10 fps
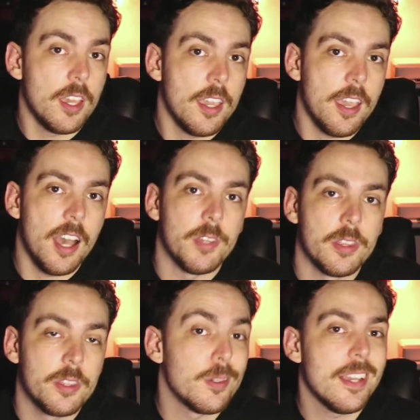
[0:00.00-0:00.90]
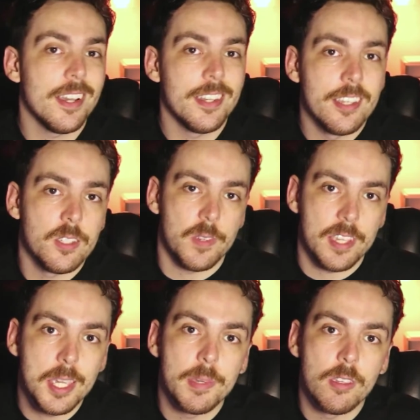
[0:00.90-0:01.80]
there you have it, 3 ideas for
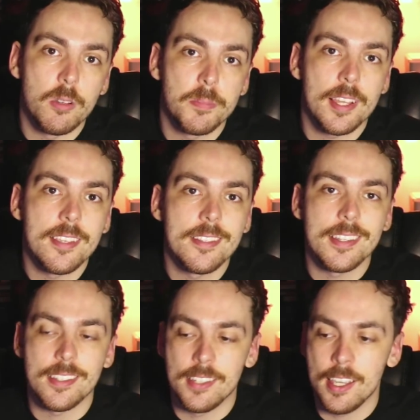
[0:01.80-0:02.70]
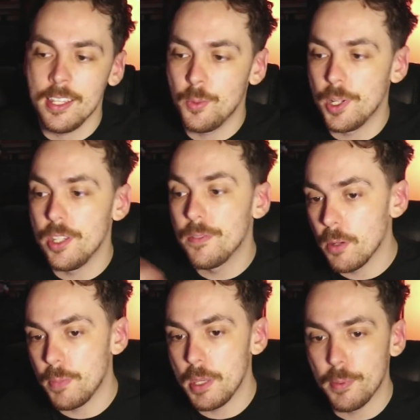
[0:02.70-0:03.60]
keeping your players entertained when you've
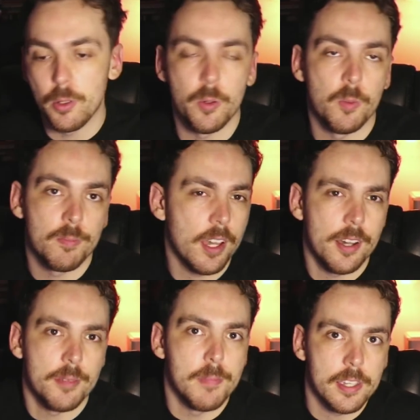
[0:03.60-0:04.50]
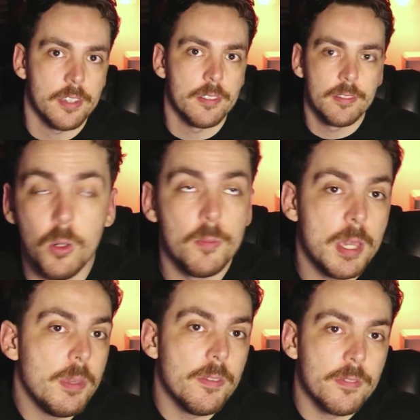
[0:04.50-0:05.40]
got people who can't make it. Or
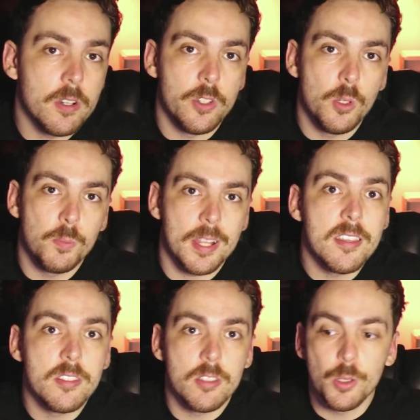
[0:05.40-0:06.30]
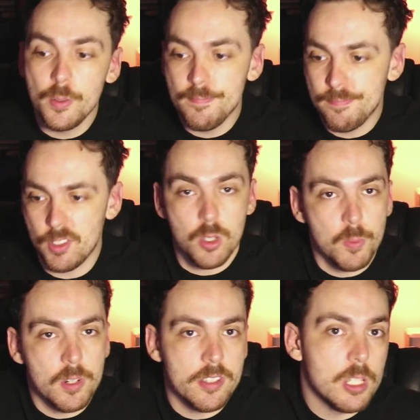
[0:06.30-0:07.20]
maybe you've got new players who just
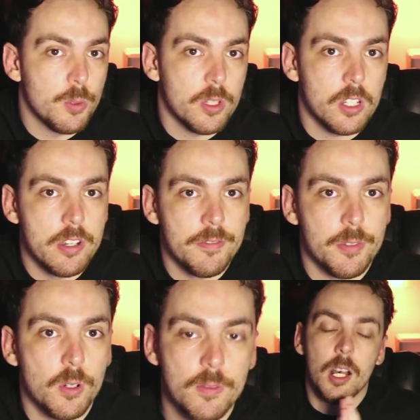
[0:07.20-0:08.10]
want to see what they're in for.